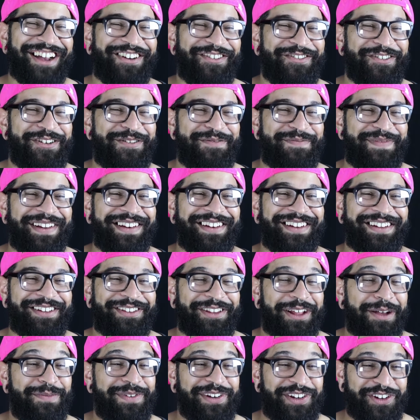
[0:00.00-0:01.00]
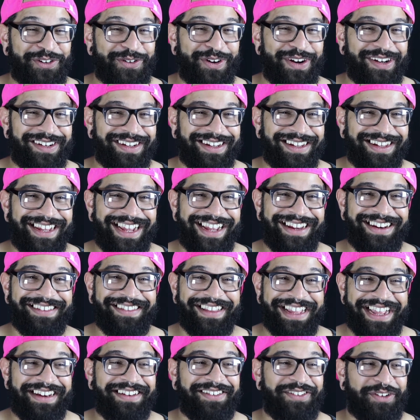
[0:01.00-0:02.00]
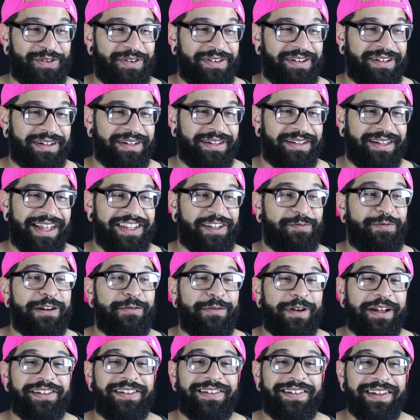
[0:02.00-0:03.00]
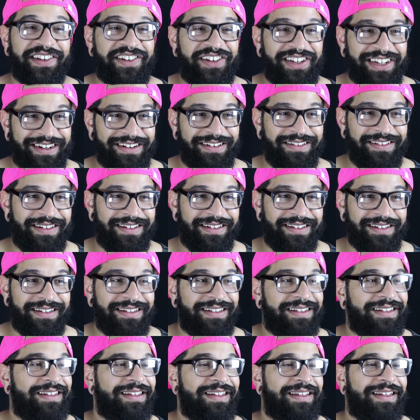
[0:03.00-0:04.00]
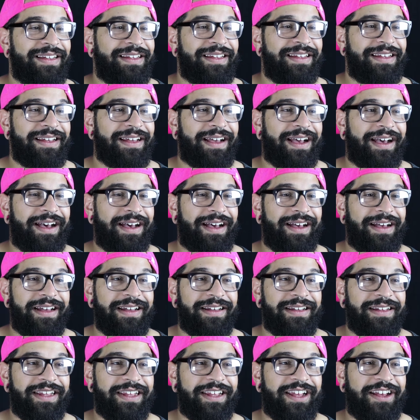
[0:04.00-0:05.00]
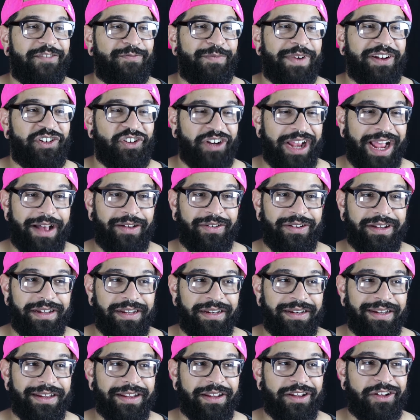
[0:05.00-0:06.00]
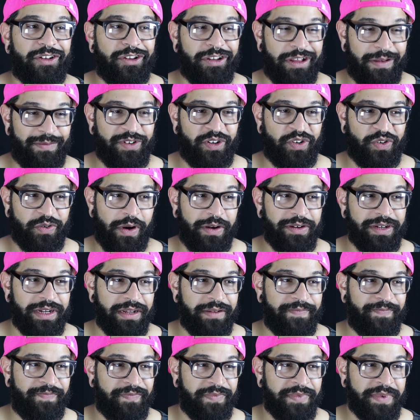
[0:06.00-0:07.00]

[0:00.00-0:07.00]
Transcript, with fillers: I grew up in Columbus, Georgia and Atlanta, Georgia. I spent about six years uh, of my childhood in Columbus, Georgia,